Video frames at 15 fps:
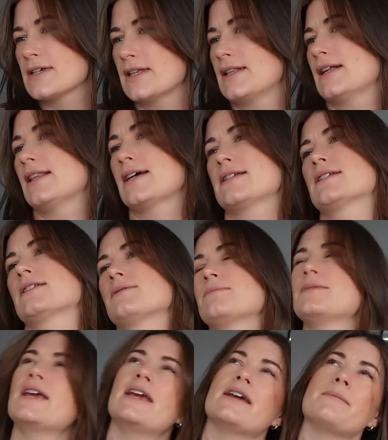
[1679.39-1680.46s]
in the last
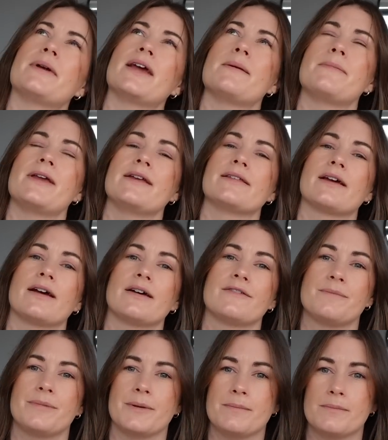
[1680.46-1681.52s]
year maybe, that
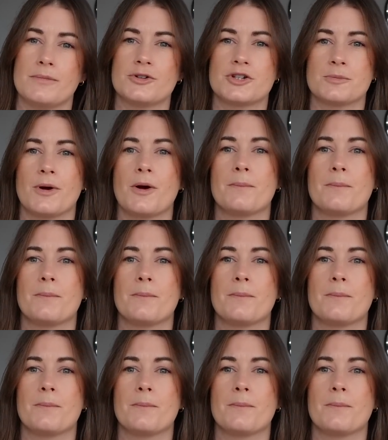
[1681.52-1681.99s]
I've been much more